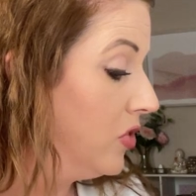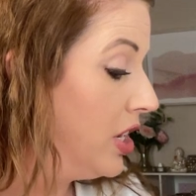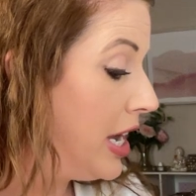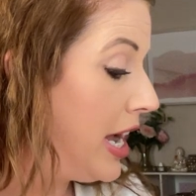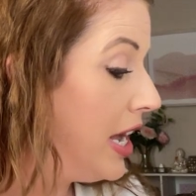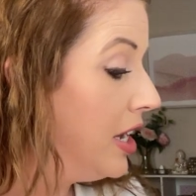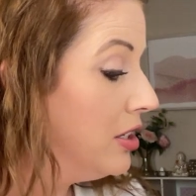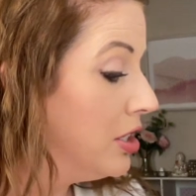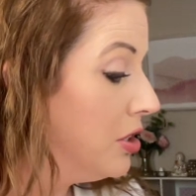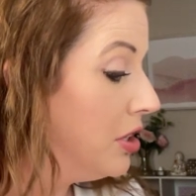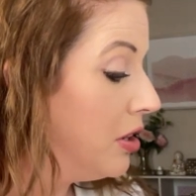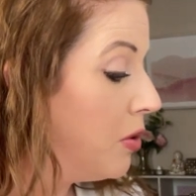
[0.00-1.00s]
Okay,
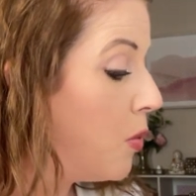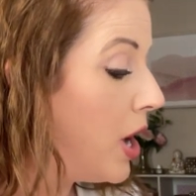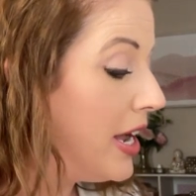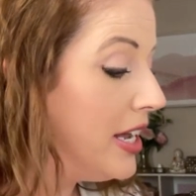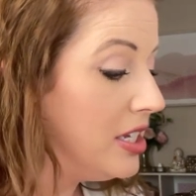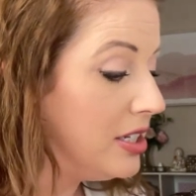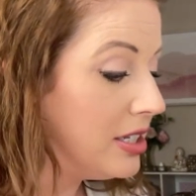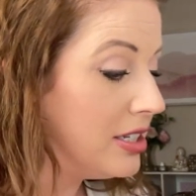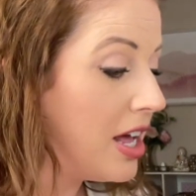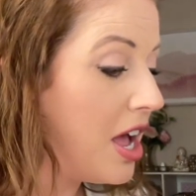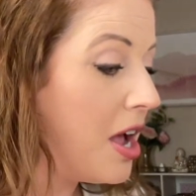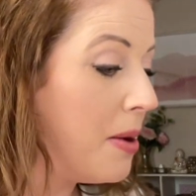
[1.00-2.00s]
so there was
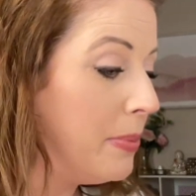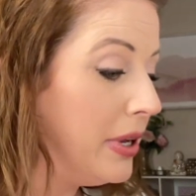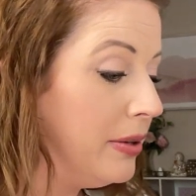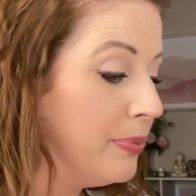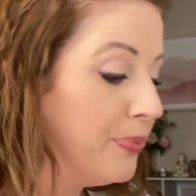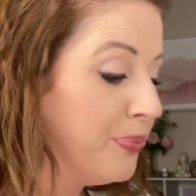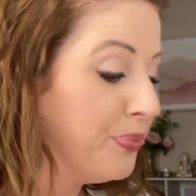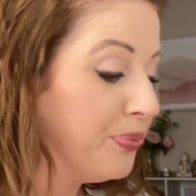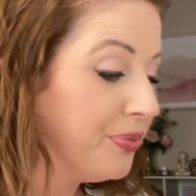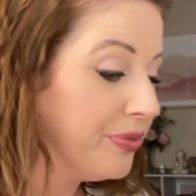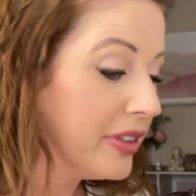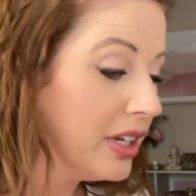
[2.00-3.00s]
some,
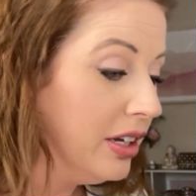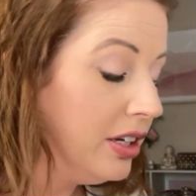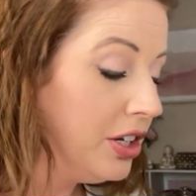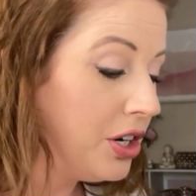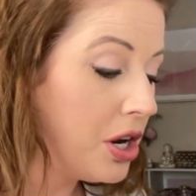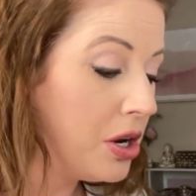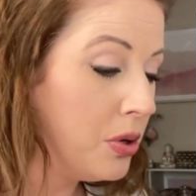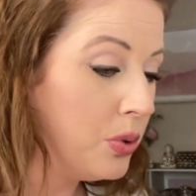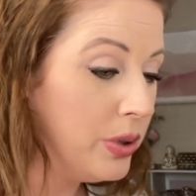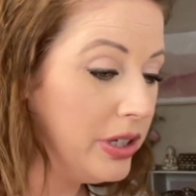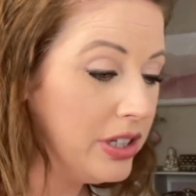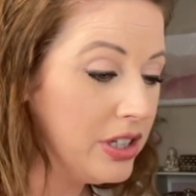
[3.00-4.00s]
you
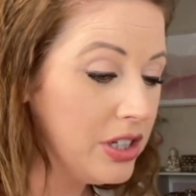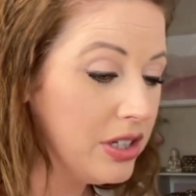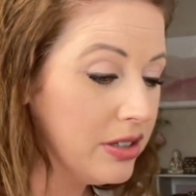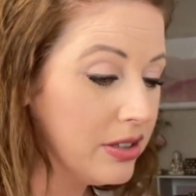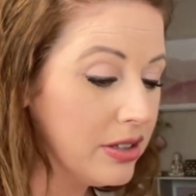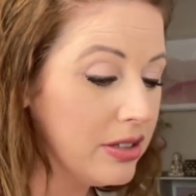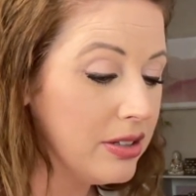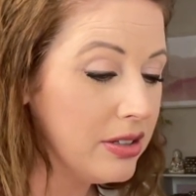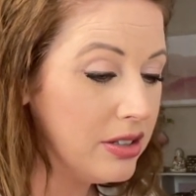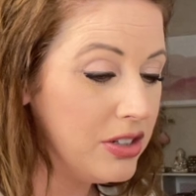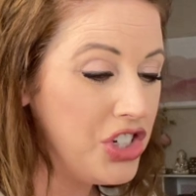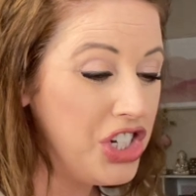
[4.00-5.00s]
know,
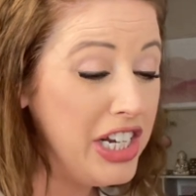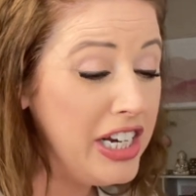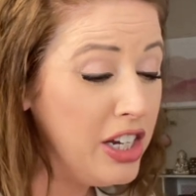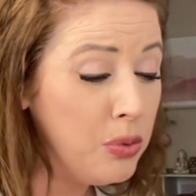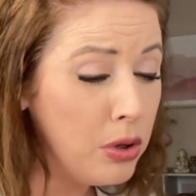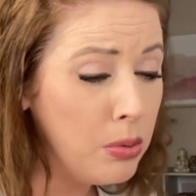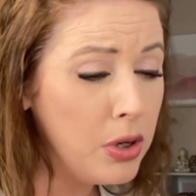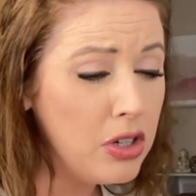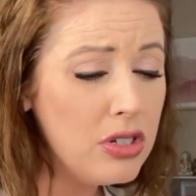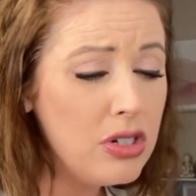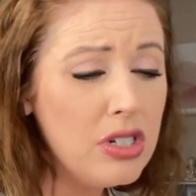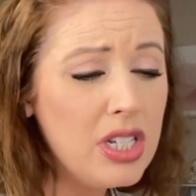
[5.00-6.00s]
cheating
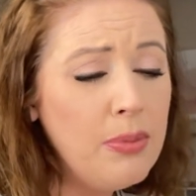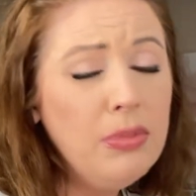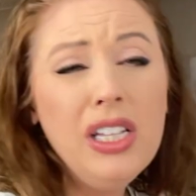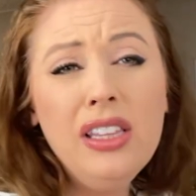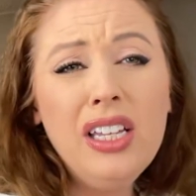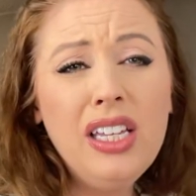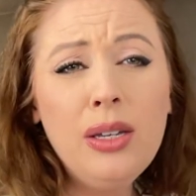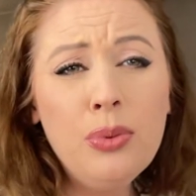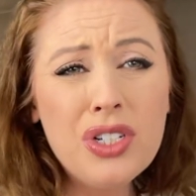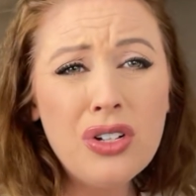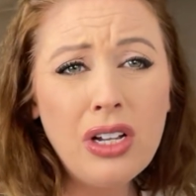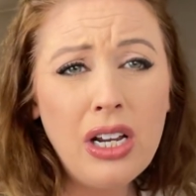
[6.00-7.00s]
rumors or something that he
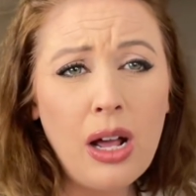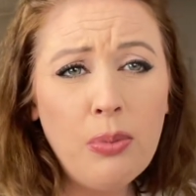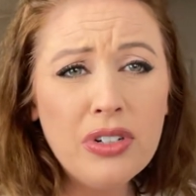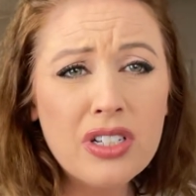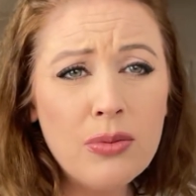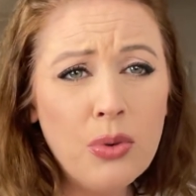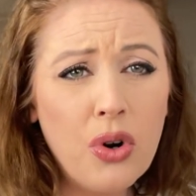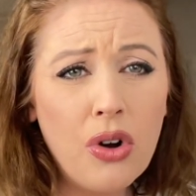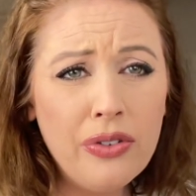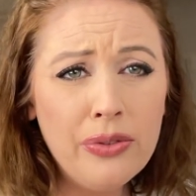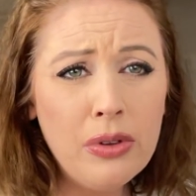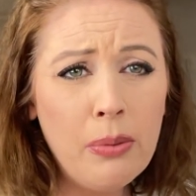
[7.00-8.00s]
was hooking up with some
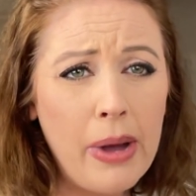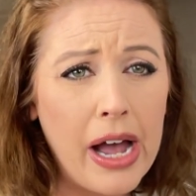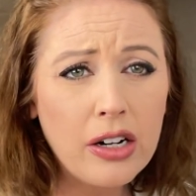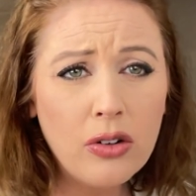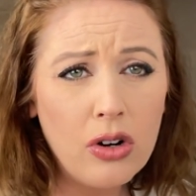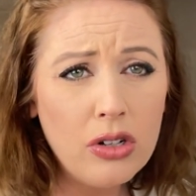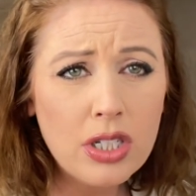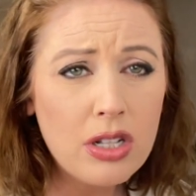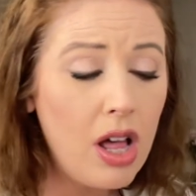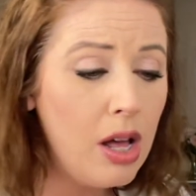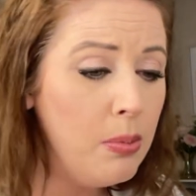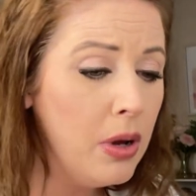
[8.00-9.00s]
girl from the Bad Girls
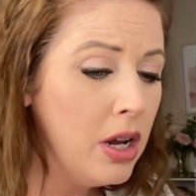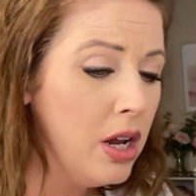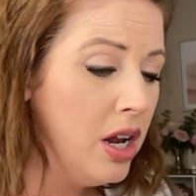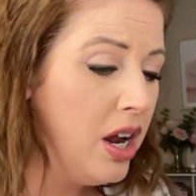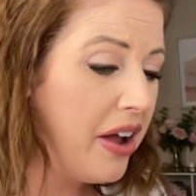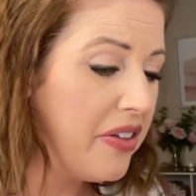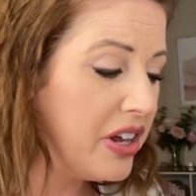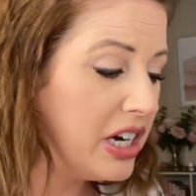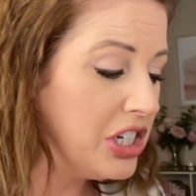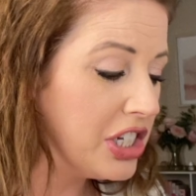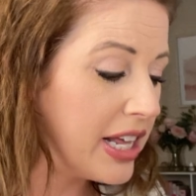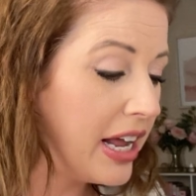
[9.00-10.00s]
Club. And then
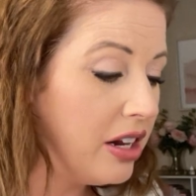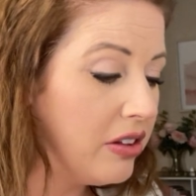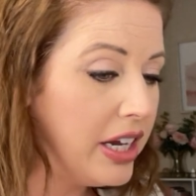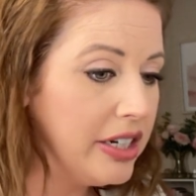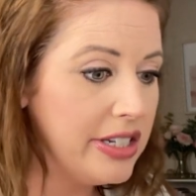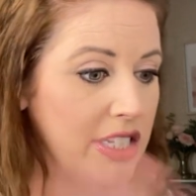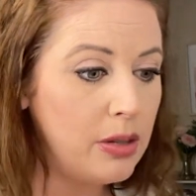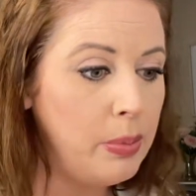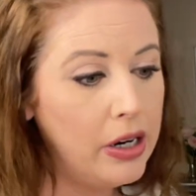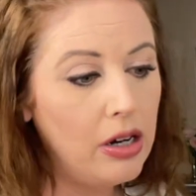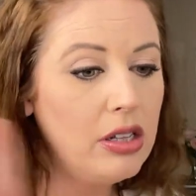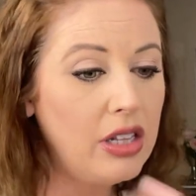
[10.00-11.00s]
it just kind of like
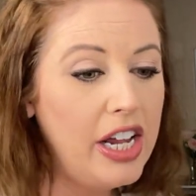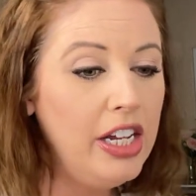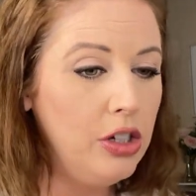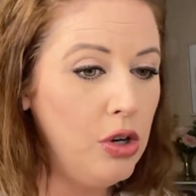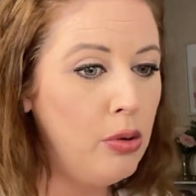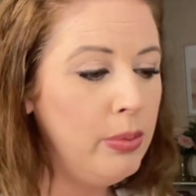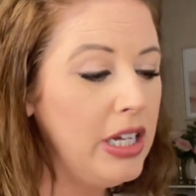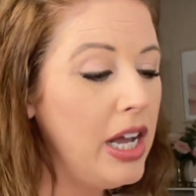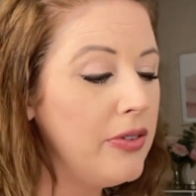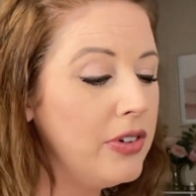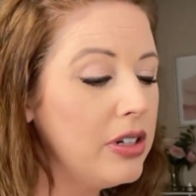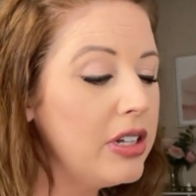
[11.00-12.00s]
disappeared and like nobody
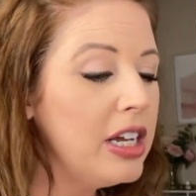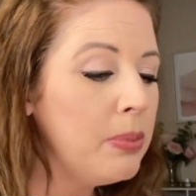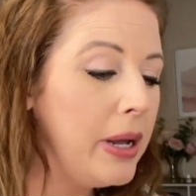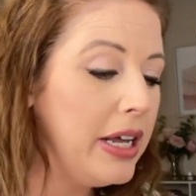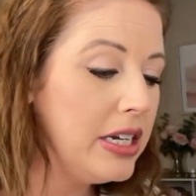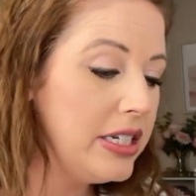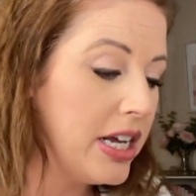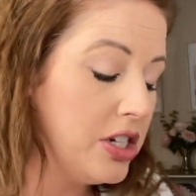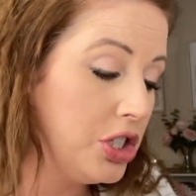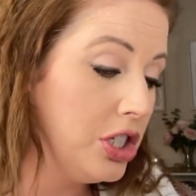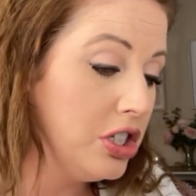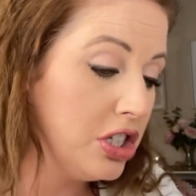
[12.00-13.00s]
ever like paid
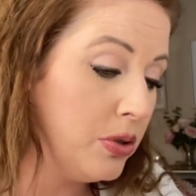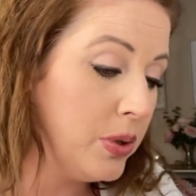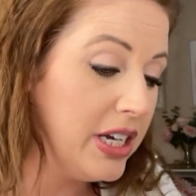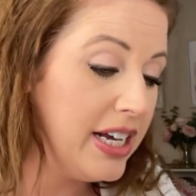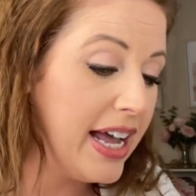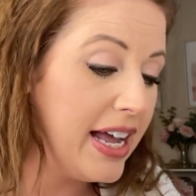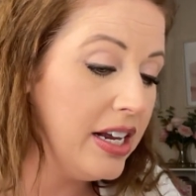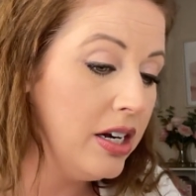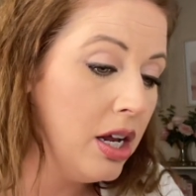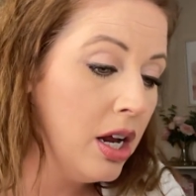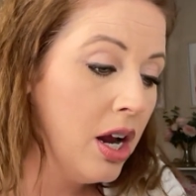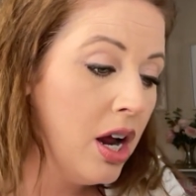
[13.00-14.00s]
attention to it
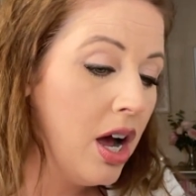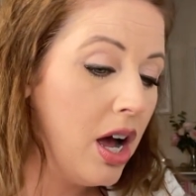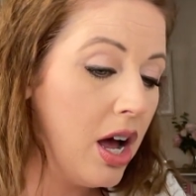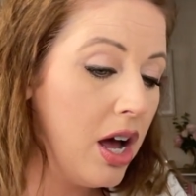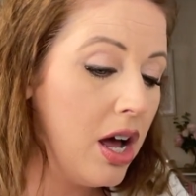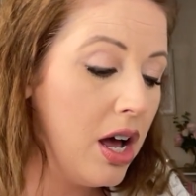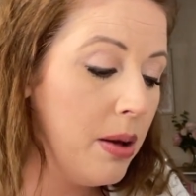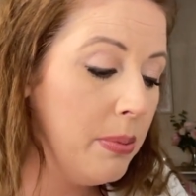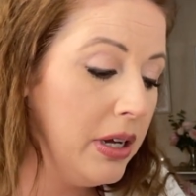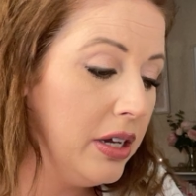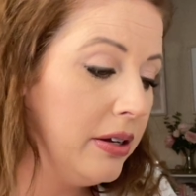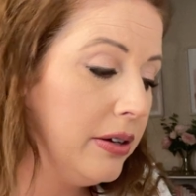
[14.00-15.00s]
again. Um,
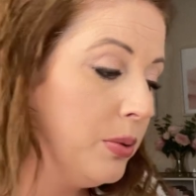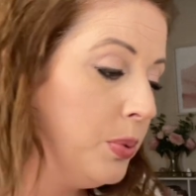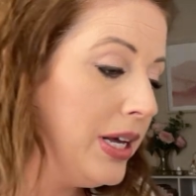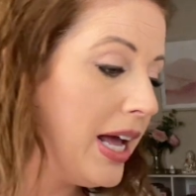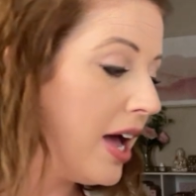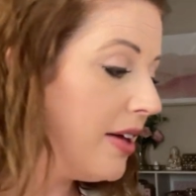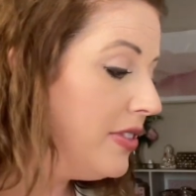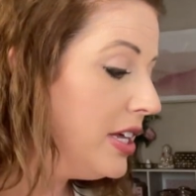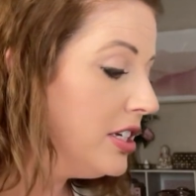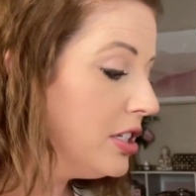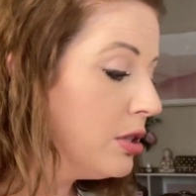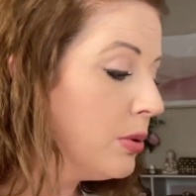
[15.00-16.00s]
we have
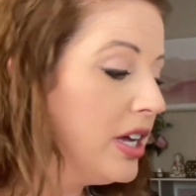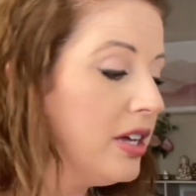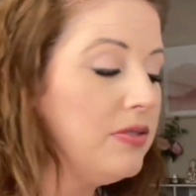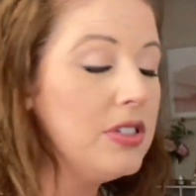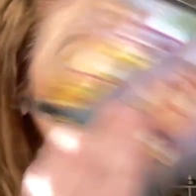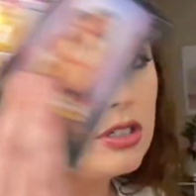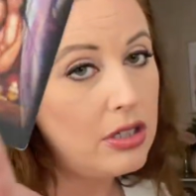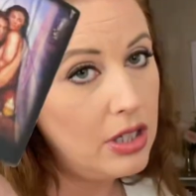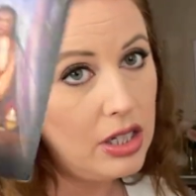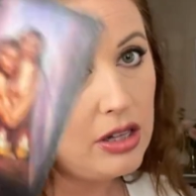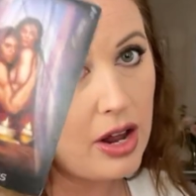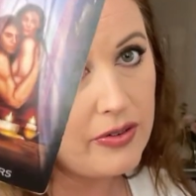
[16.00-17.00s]
this three of
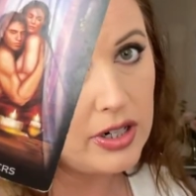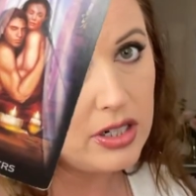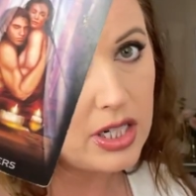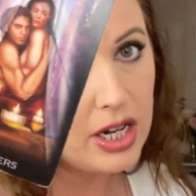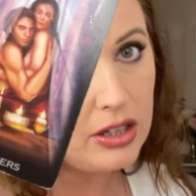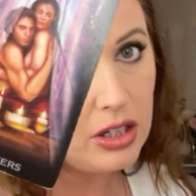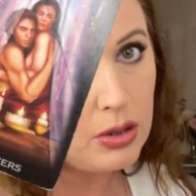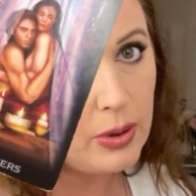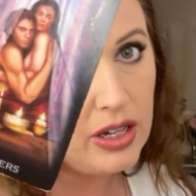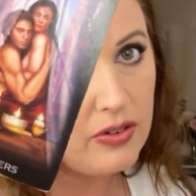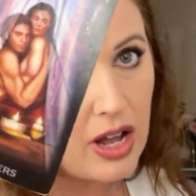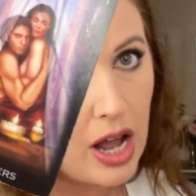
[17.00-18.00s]
the lovers and the
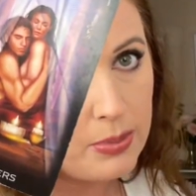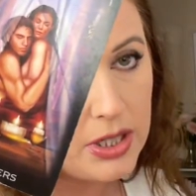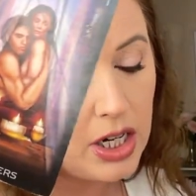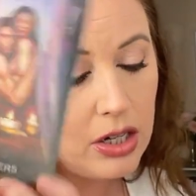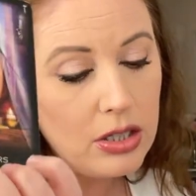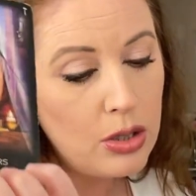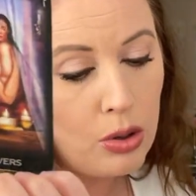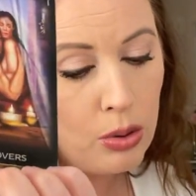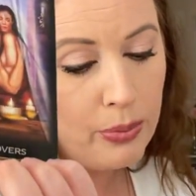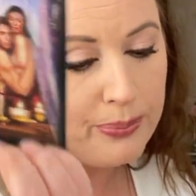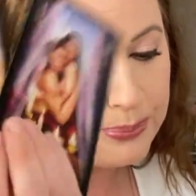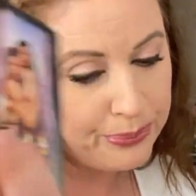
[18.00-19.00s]
three of cups here.
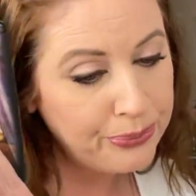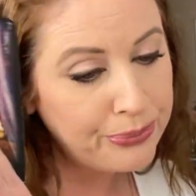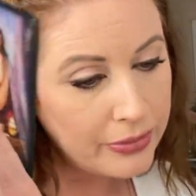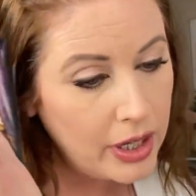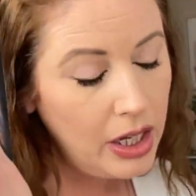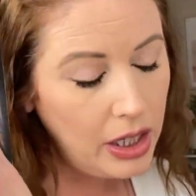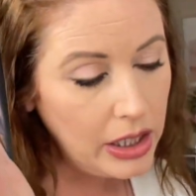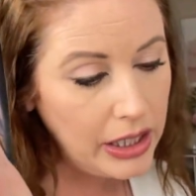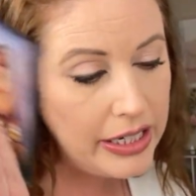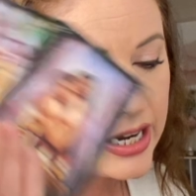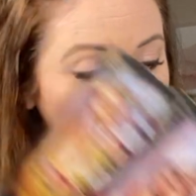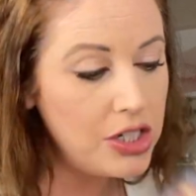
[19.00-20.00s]
So
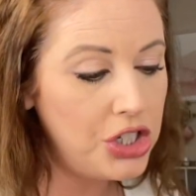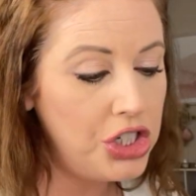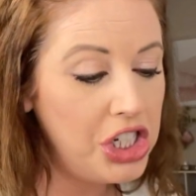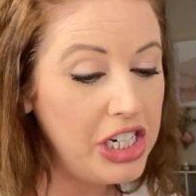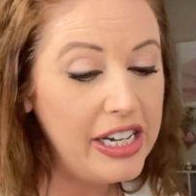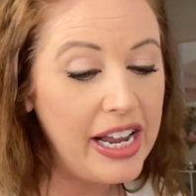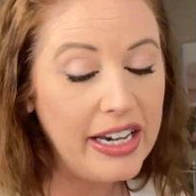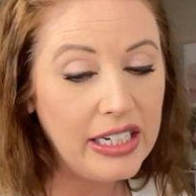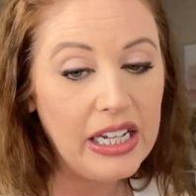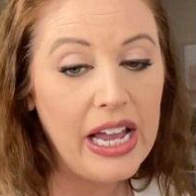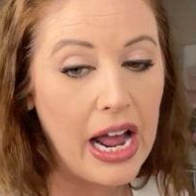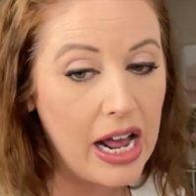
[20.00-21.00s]
he does cheat and
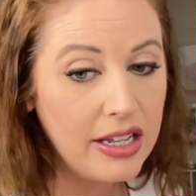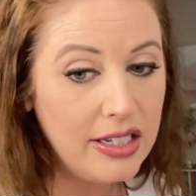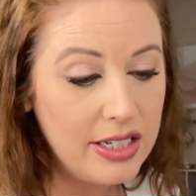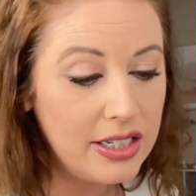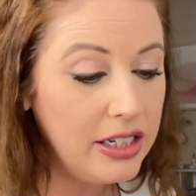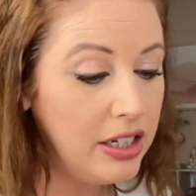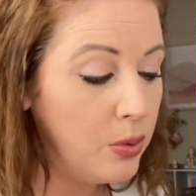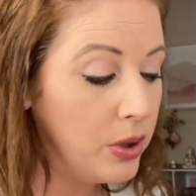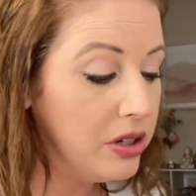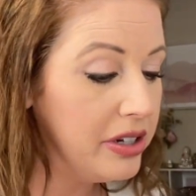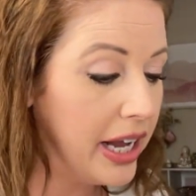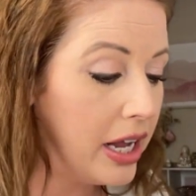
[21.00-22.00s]
he has and he
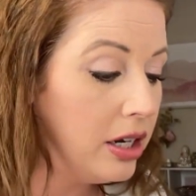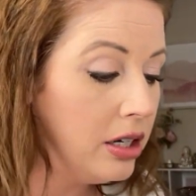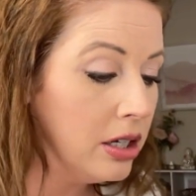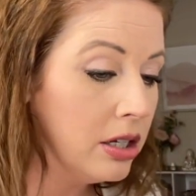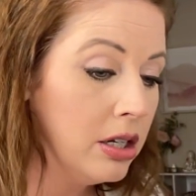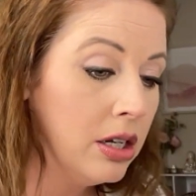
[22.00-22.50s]
will again.